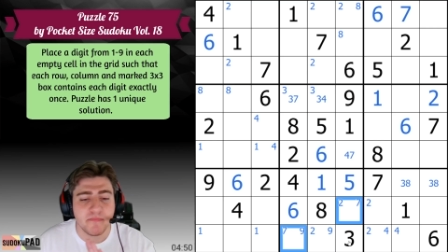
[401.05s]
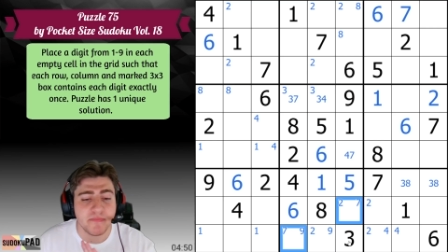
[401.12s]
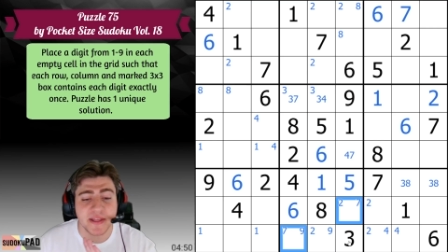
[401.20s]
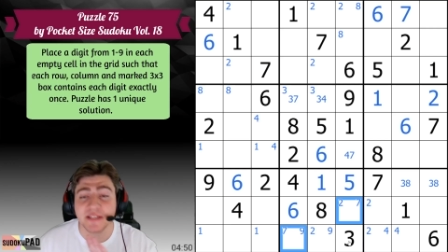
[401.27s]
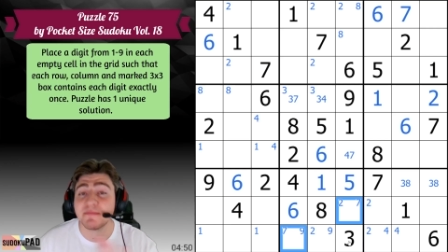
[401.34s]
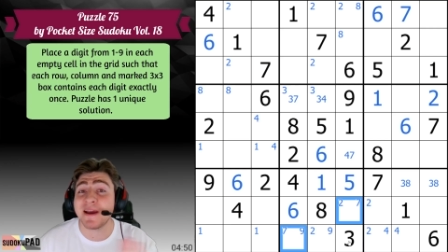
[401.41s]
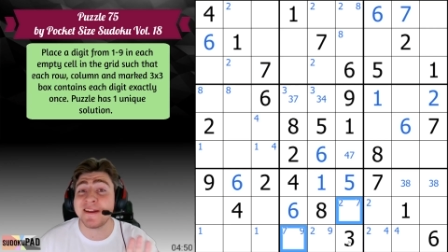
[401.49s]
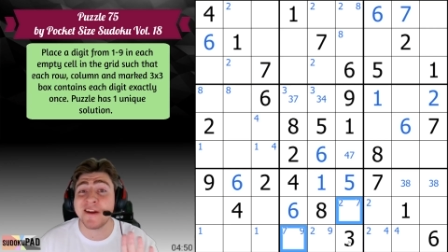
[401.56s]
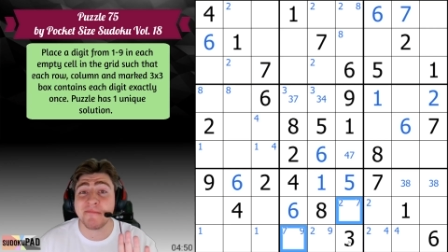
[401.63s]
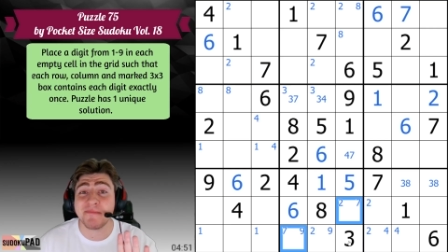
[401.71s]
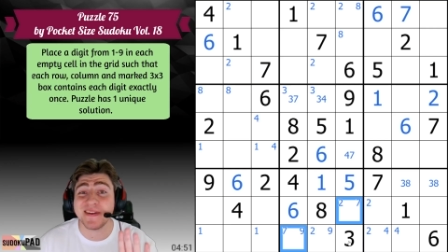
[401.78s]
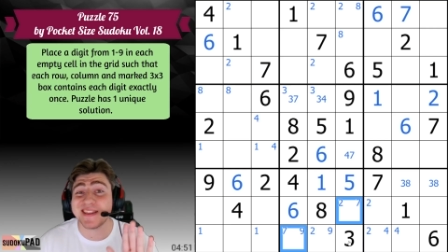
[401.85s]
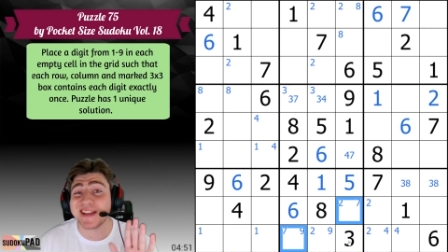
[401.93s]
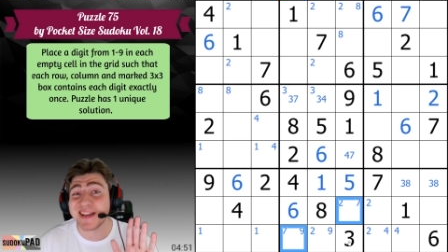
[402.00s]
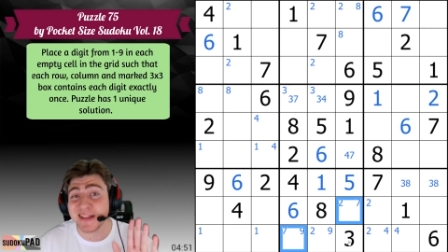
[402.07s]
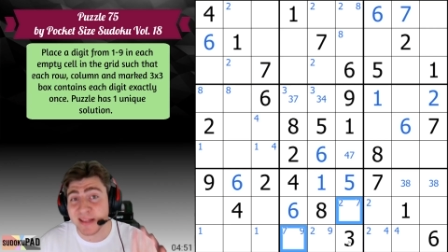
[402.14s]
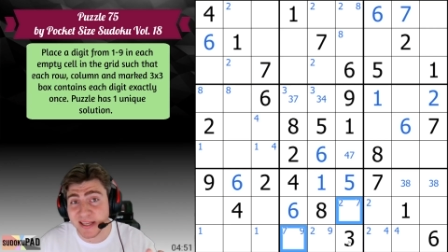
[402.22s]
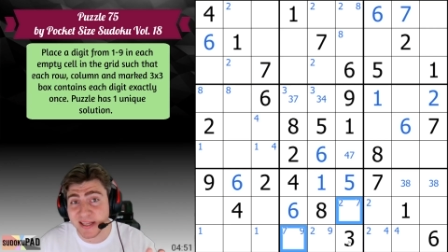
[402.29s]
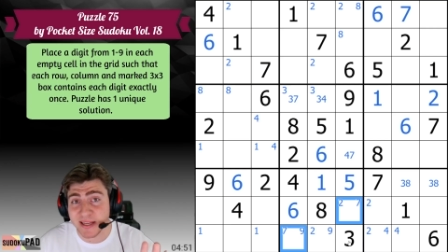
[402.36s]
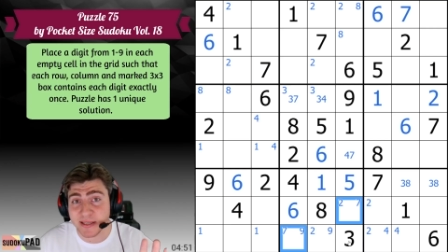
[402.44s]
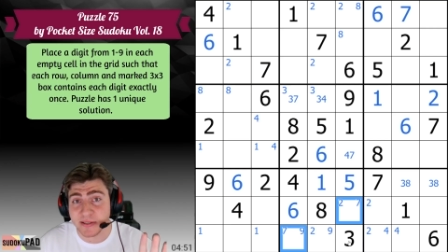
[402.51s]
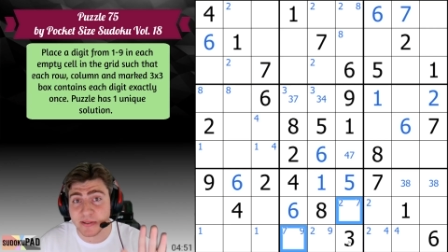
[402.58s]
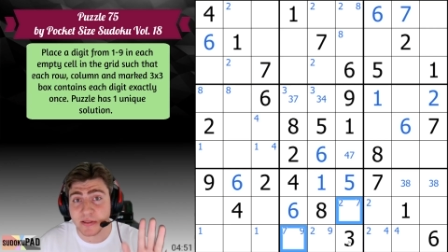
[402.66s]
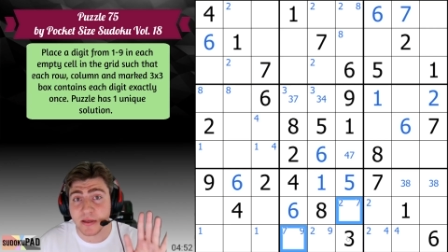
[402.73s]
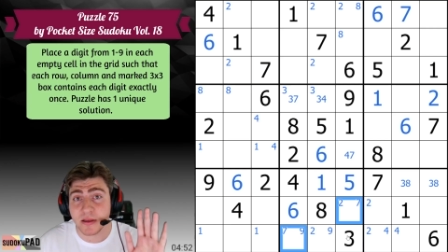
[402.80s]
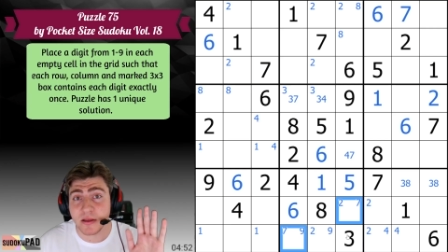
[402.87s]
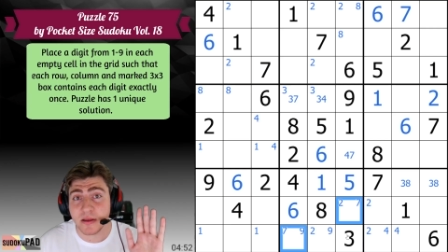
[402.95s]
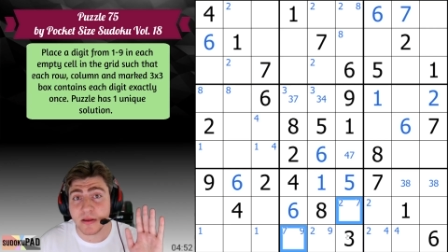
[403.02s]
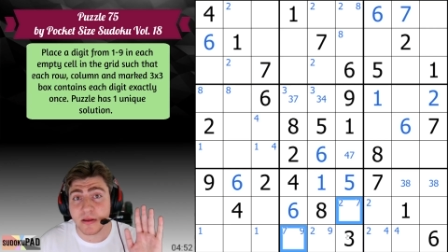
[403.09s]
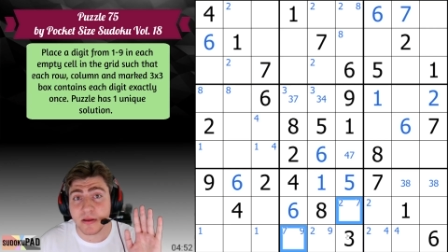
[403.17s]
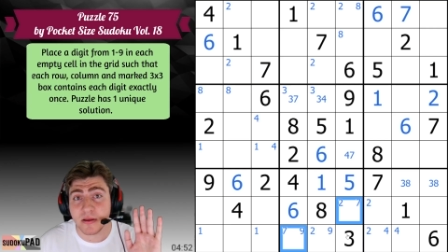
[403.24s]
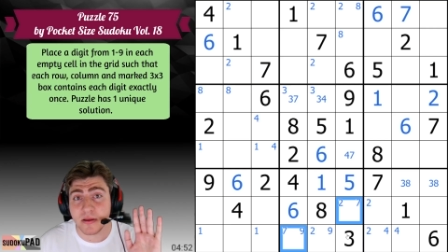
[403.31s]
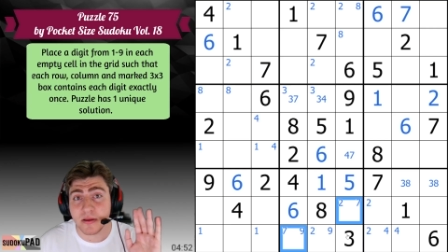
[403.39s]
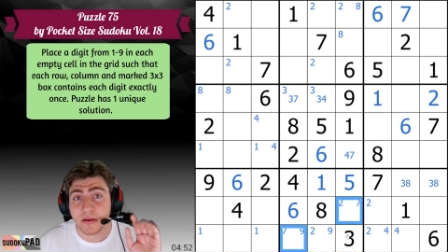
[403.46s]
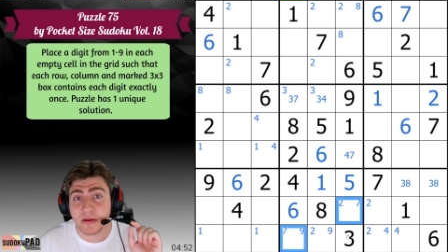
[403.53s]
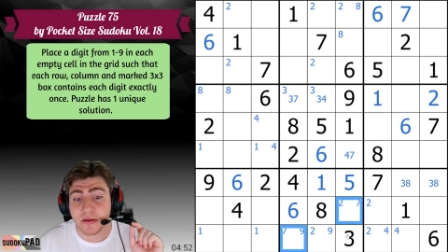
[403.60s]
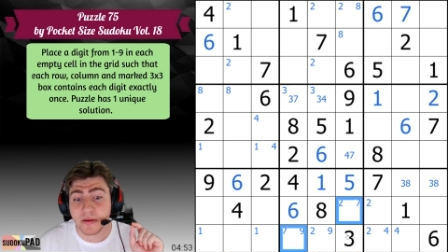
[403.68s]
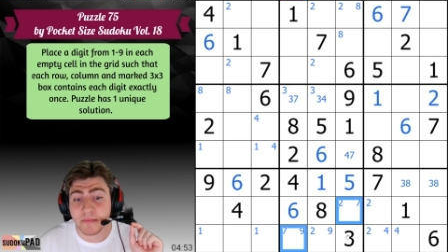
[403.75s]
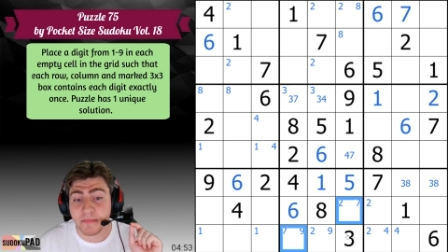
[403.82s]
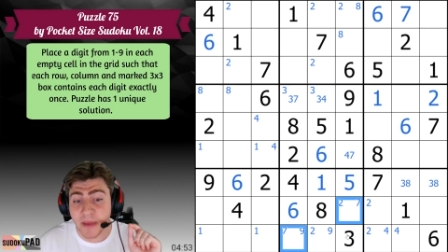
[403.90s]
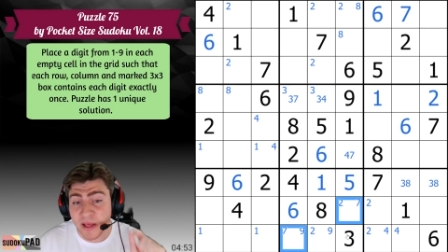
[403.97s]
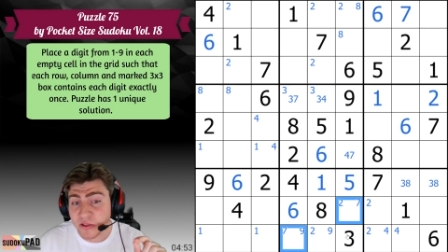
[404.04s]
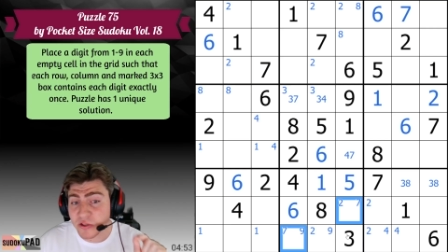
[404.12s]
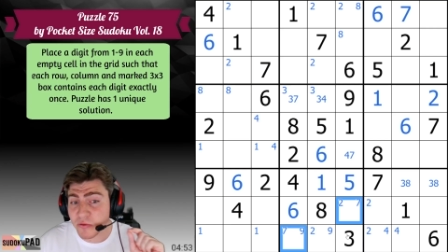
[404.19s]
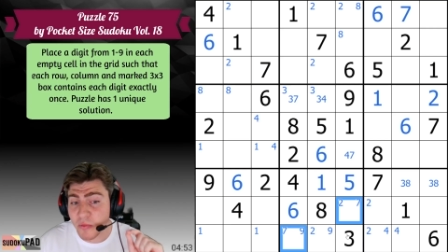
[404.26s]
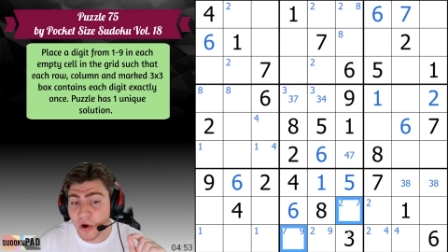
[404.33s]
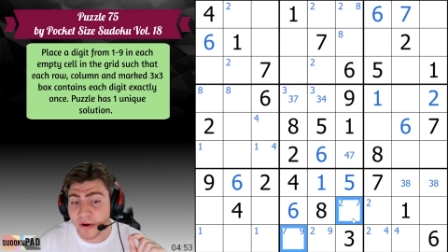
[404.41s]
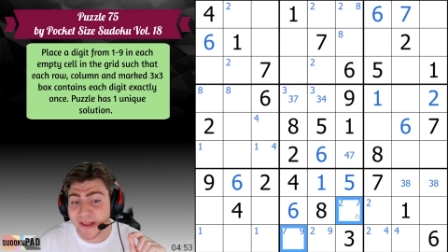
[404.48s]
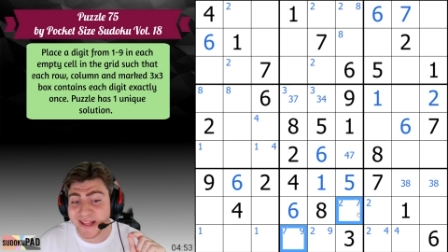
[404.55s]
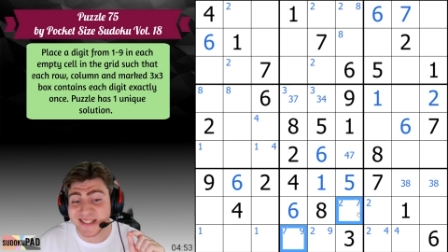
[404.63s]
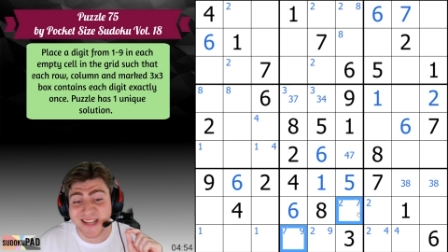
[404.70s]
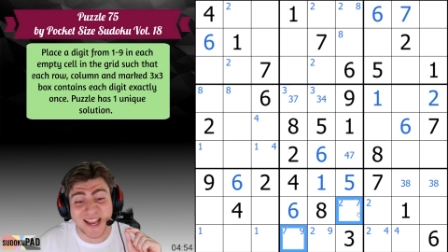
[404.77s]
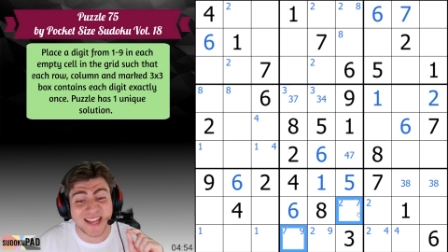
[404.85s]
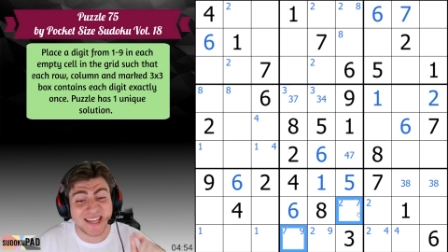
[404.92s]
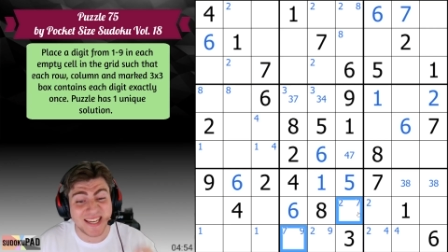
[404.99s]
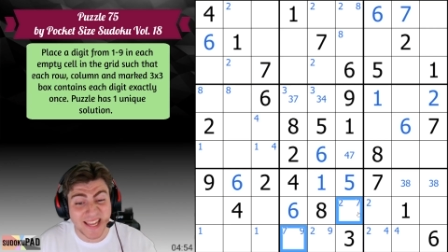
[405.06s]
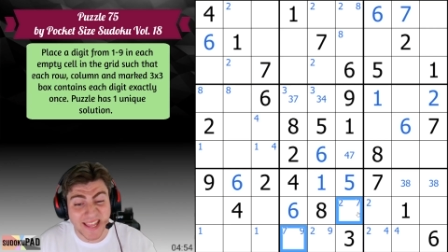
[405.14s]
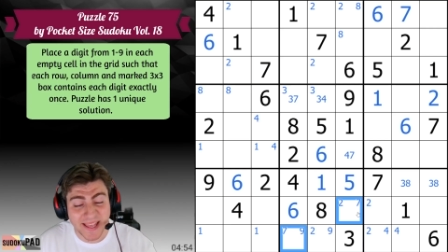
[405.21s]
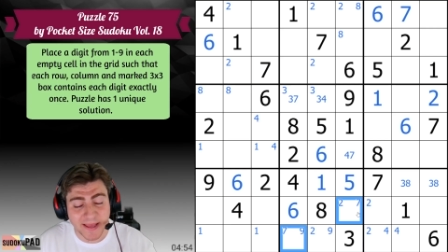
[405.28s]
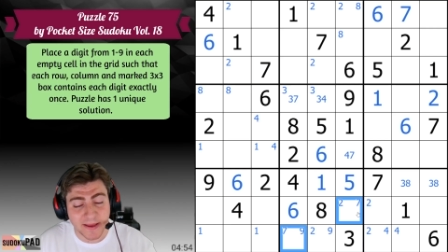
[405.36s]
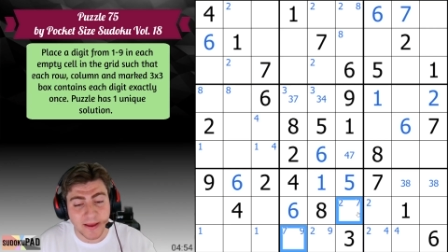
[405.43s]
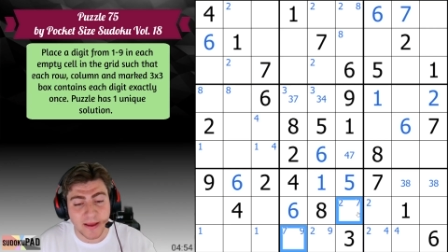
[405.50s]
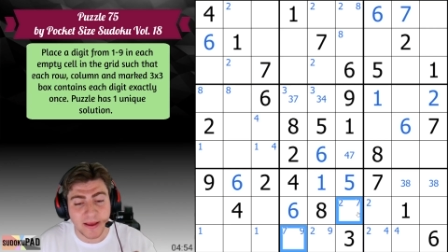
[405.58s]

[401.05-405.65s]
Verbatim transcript: This might not be the cleanest pencil marking technique.